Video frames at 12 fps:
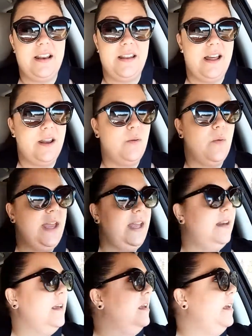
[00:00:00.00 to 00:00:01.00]
I got a lot of
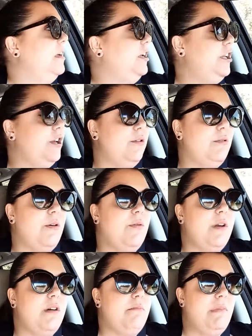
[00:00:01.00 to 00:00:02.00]
weight,
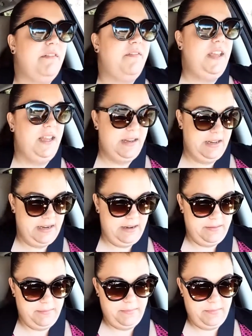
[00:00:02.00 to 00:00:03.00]
going on my feet,
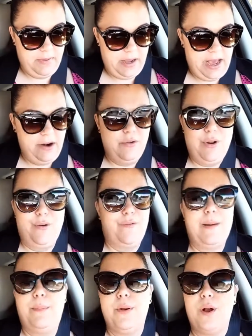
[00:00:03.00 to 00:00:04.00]
and I don't
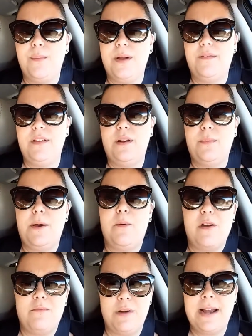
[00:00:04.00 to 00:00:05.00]
know if I put all my feet
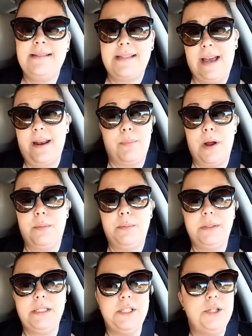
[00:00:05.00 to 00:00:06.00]
on my right side. I
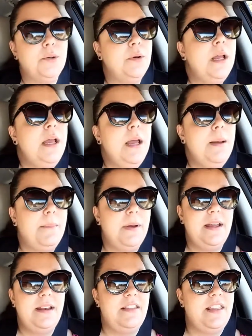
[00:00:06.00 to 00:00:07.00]
probably do.
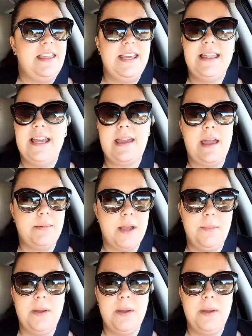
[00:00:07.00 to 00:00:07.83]
But the thing that